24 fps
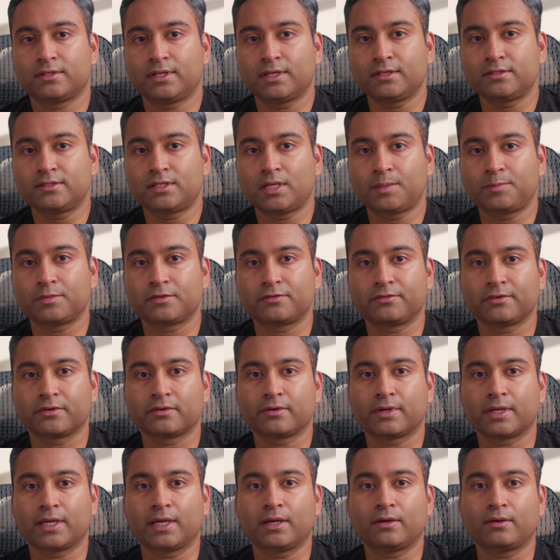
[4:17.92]
the next step is
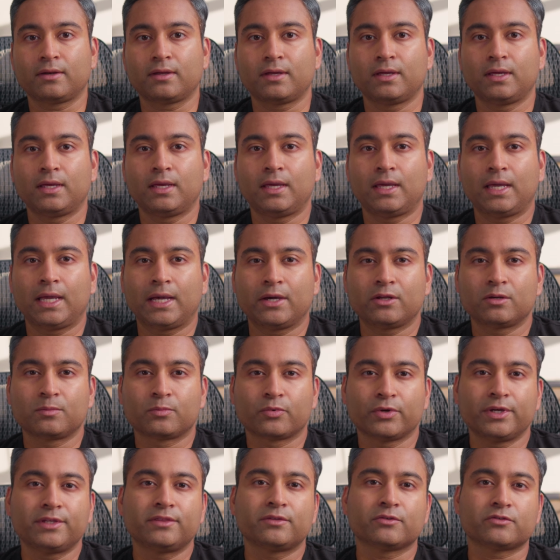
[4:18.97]
figuring out how to
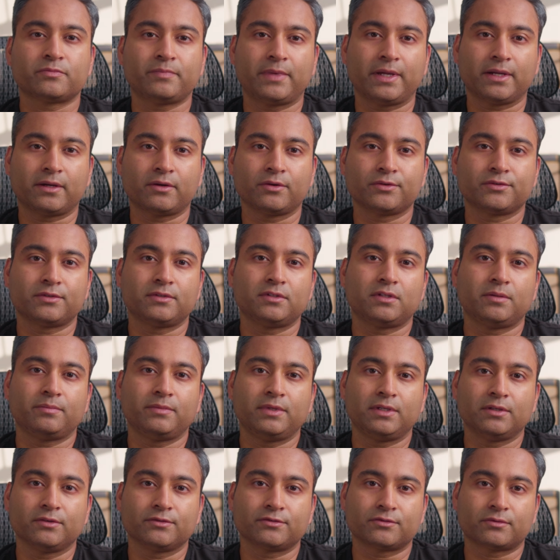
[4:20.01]
break those macros into
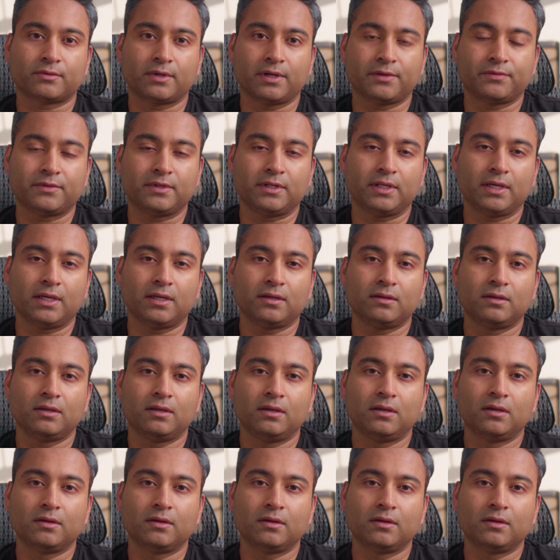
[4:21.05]
meals throughout the day.